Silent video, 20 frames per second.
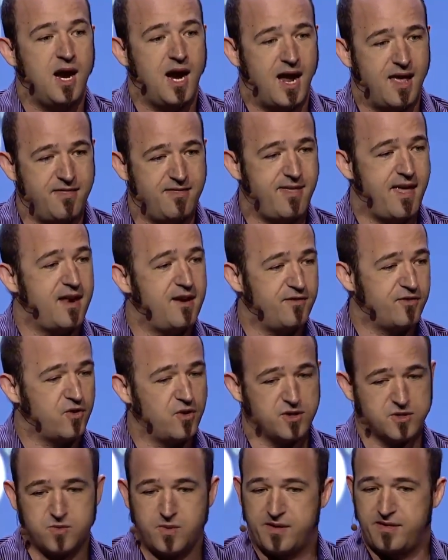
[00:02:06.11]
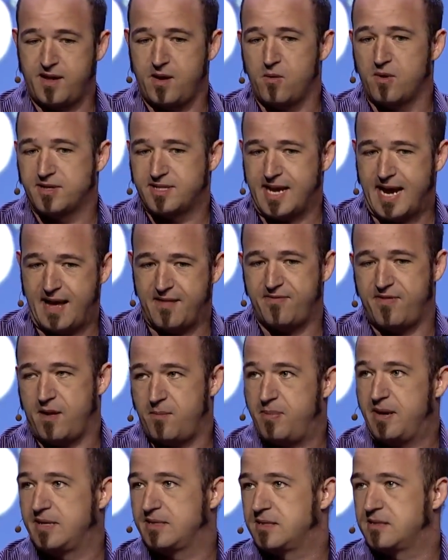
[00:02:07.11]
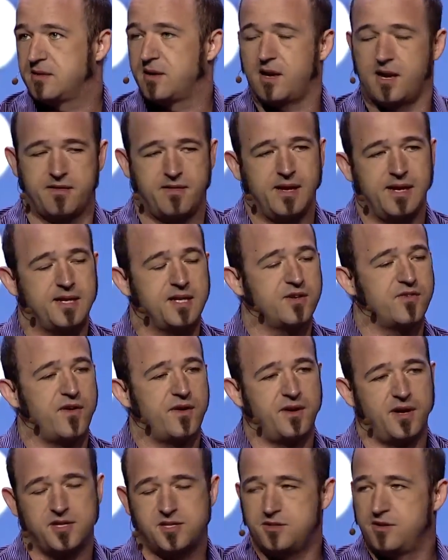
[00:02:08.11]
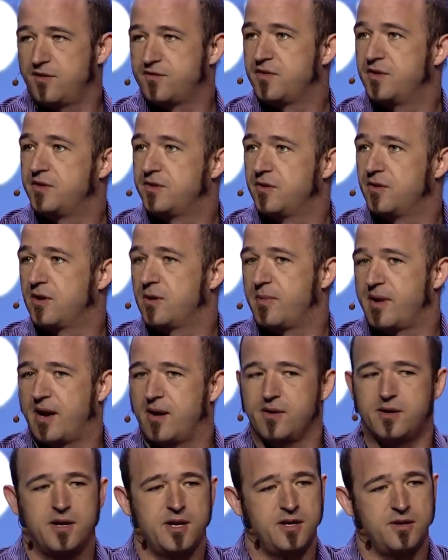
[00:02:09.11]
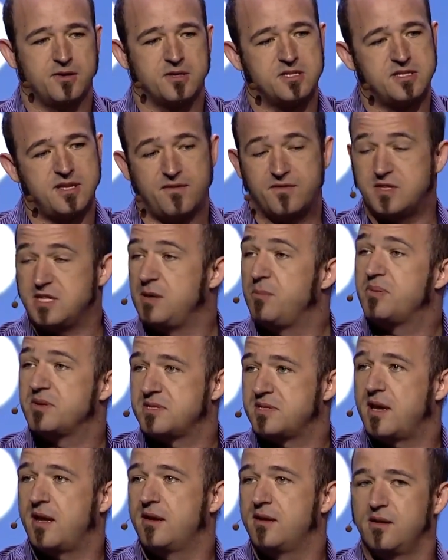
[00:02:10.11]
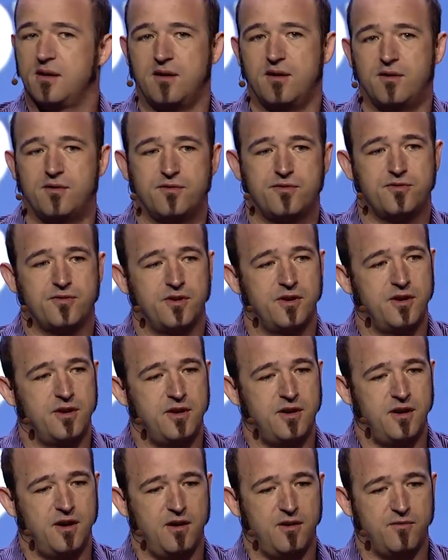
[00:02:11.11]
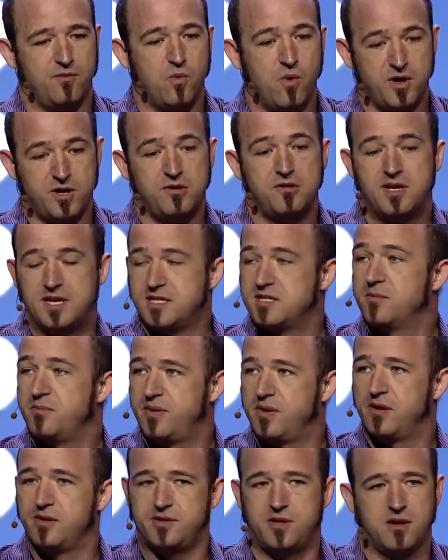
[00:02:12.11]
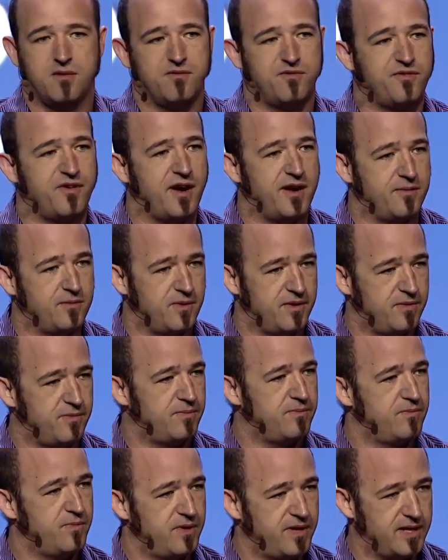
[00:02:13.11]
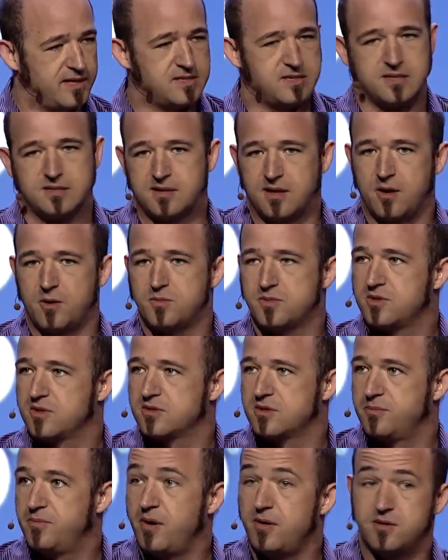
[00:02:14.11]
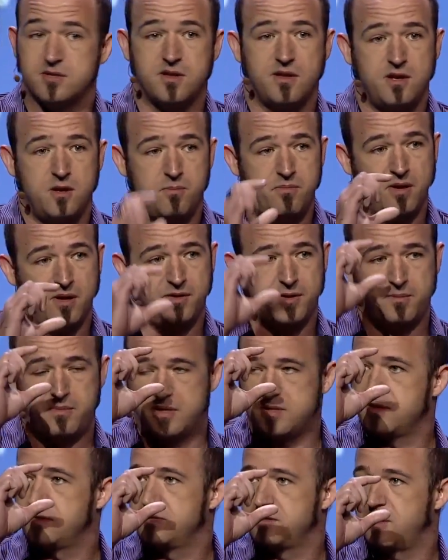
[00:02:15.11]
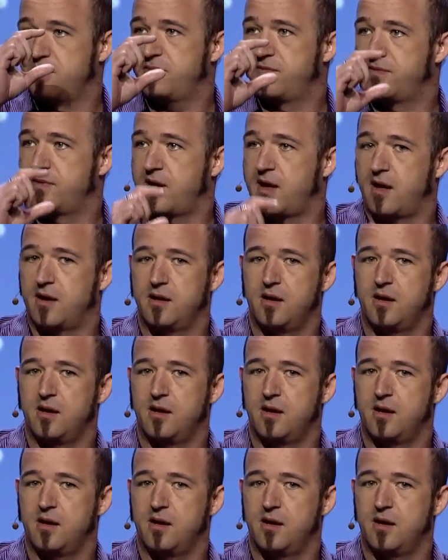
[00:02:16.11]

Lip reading: And then, of course, when they want to add their pieces on, like the Linux Foundation often talk about, 70% of what you need to build you can find with existing open source components, and then you build the bits on top of that.